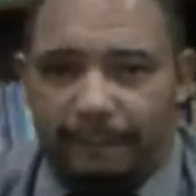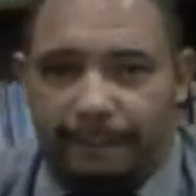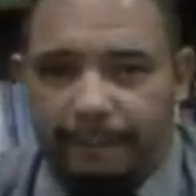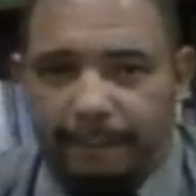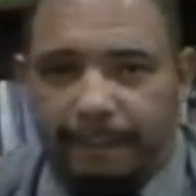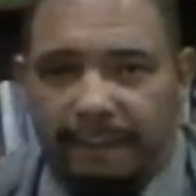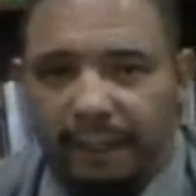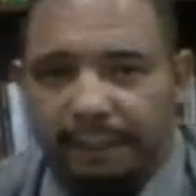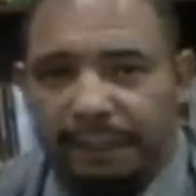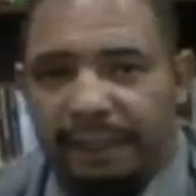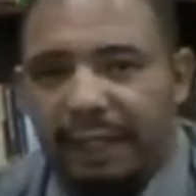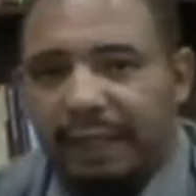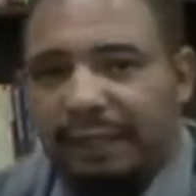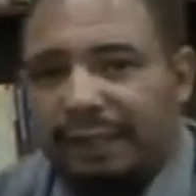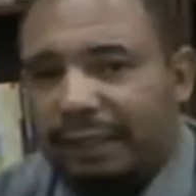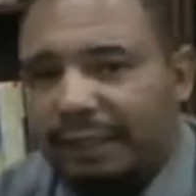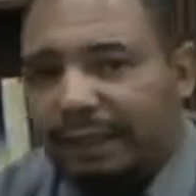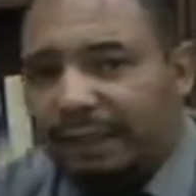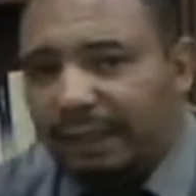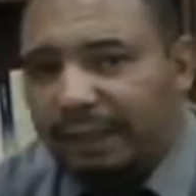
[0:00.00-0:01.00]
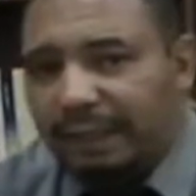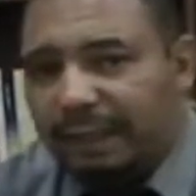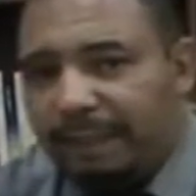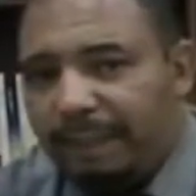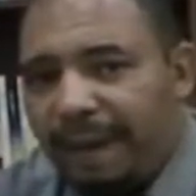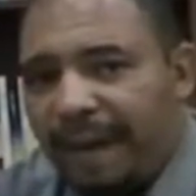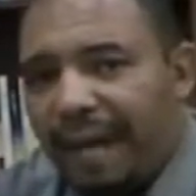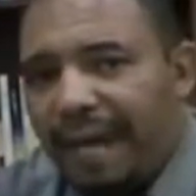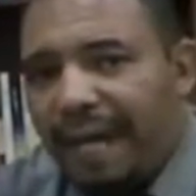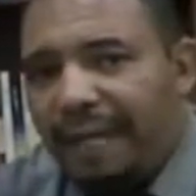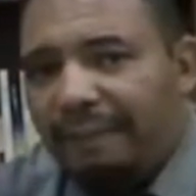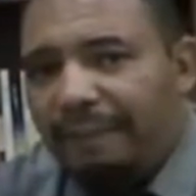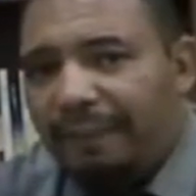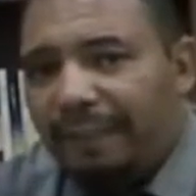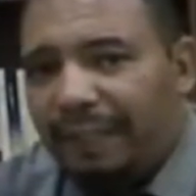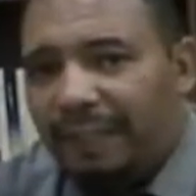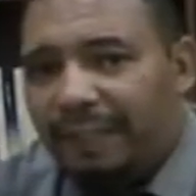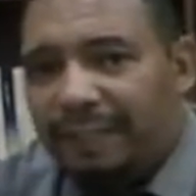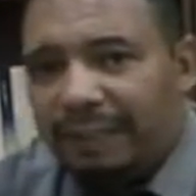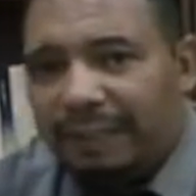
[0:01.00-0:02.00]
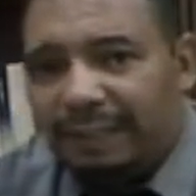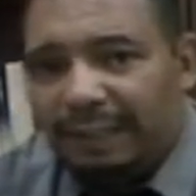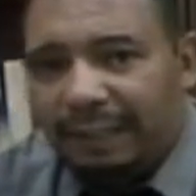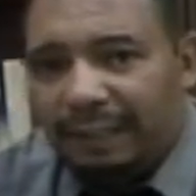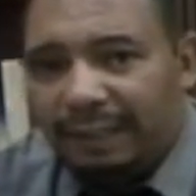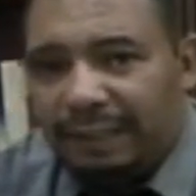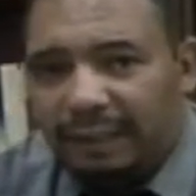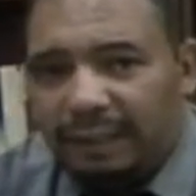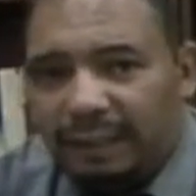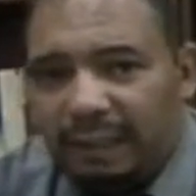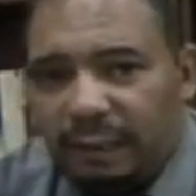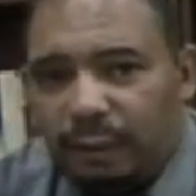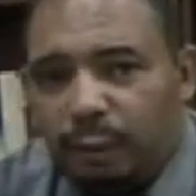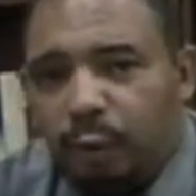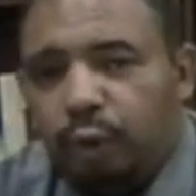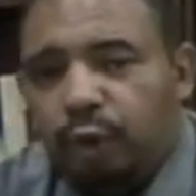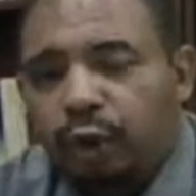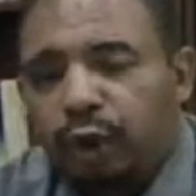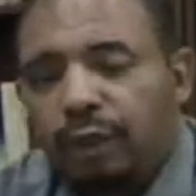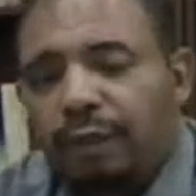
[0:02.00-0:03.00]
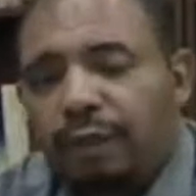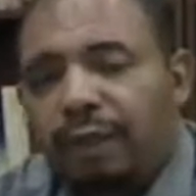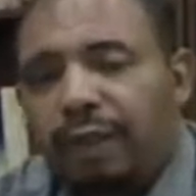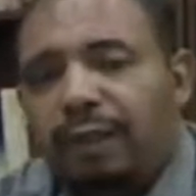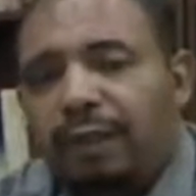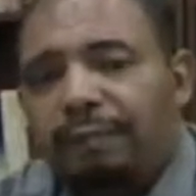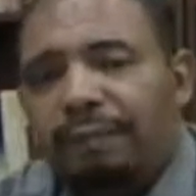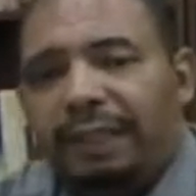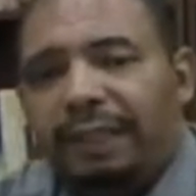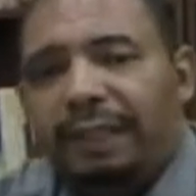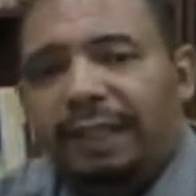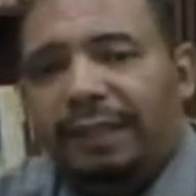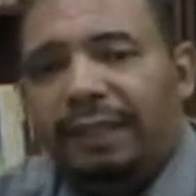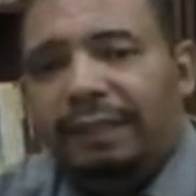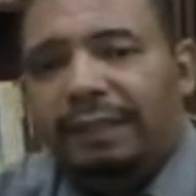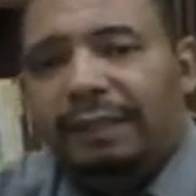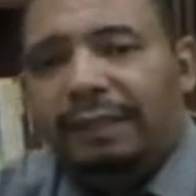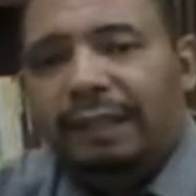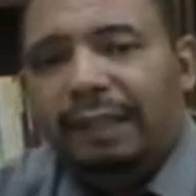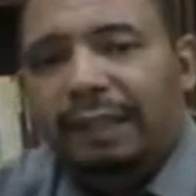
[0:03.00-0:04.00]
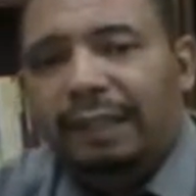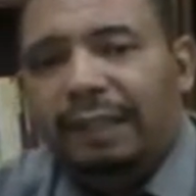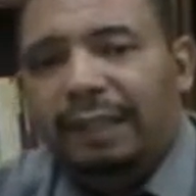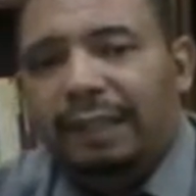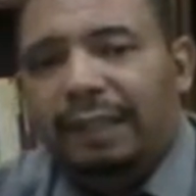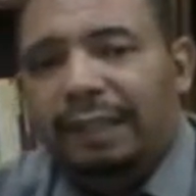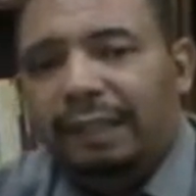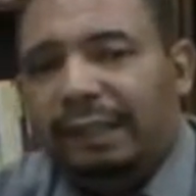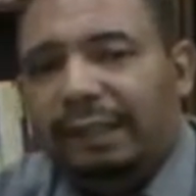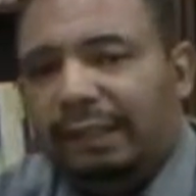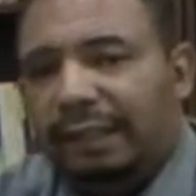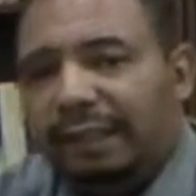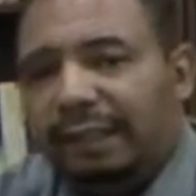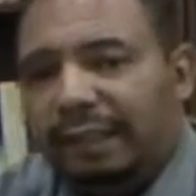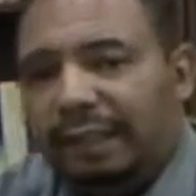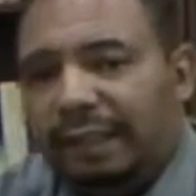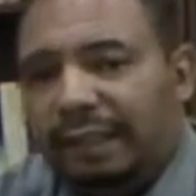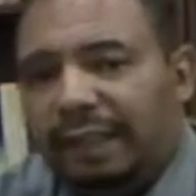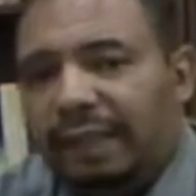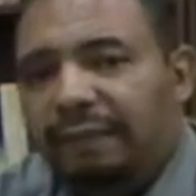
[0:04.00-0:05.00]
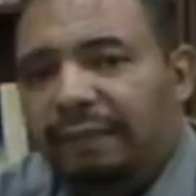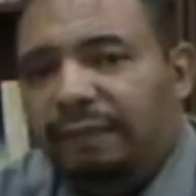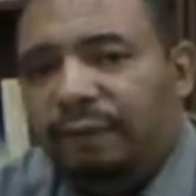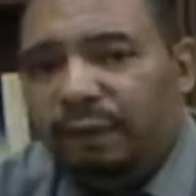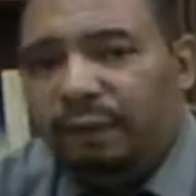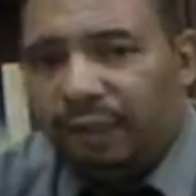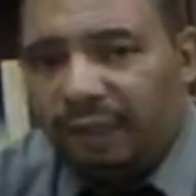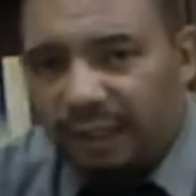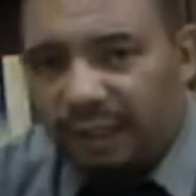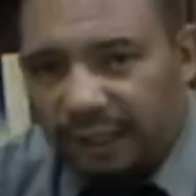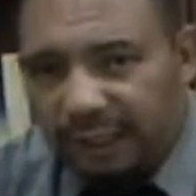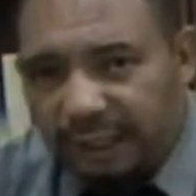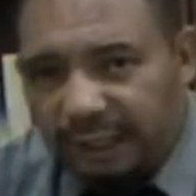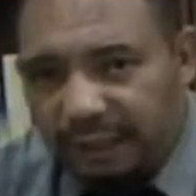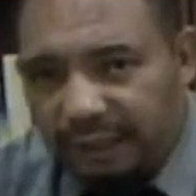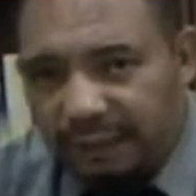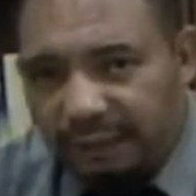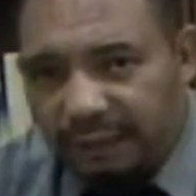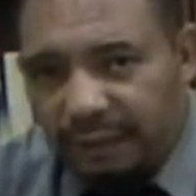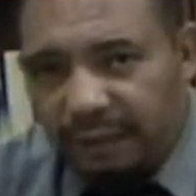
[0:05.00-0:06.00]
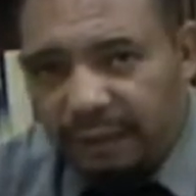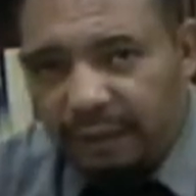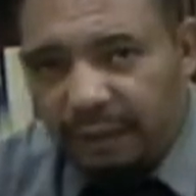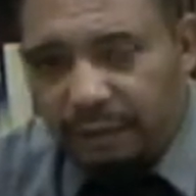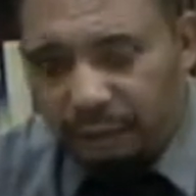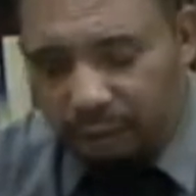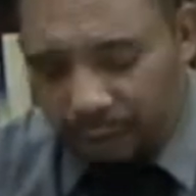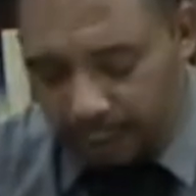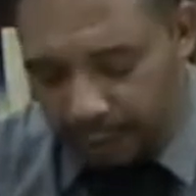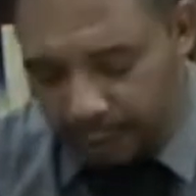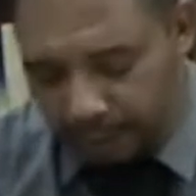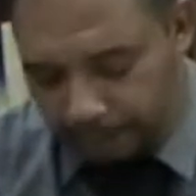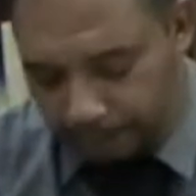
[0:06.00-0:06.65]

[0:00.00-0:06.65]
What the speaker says: okay, because he is mad, because he is delusional, because he is deceived or deceiving, okay.